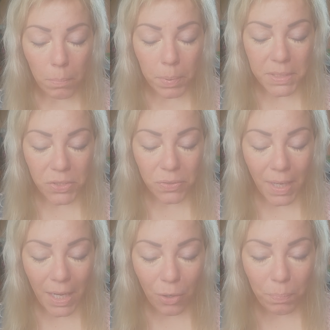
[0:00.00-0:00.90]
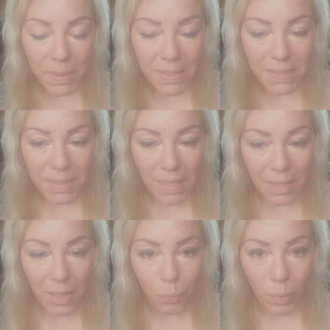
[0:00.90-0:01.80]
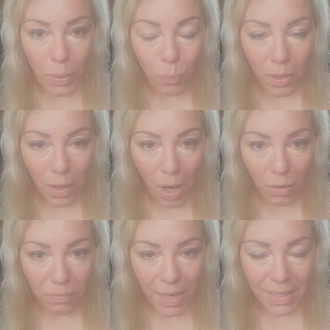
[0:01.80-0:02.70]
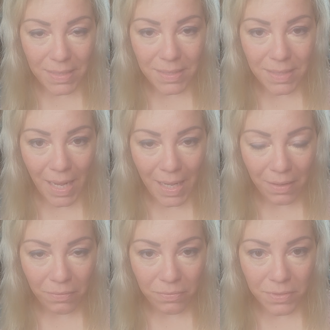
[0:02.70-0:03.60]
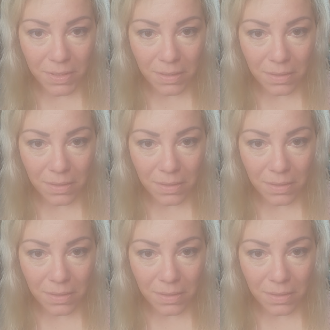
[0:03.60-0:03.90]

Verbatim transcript: but to help us see that we were already saved.